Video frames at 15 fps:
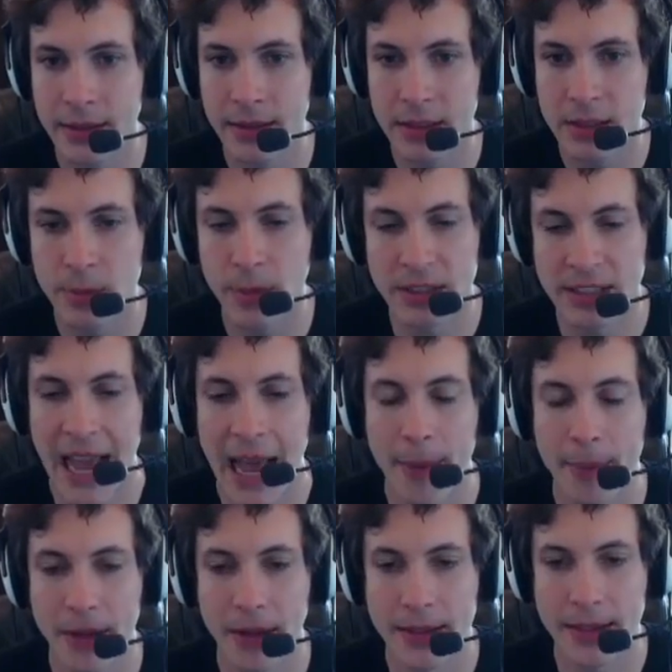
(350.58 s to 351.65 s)
it's much
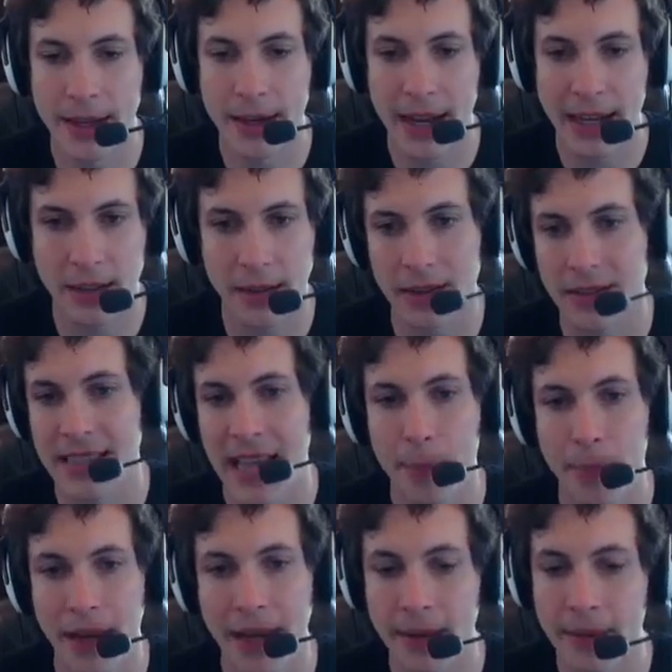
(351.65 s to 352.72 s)
happier in there next to the
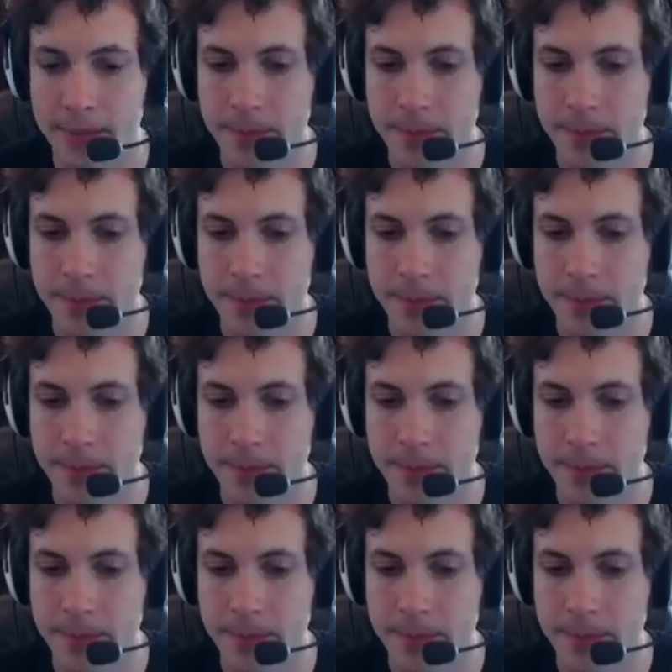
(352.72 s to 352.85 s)
sapling.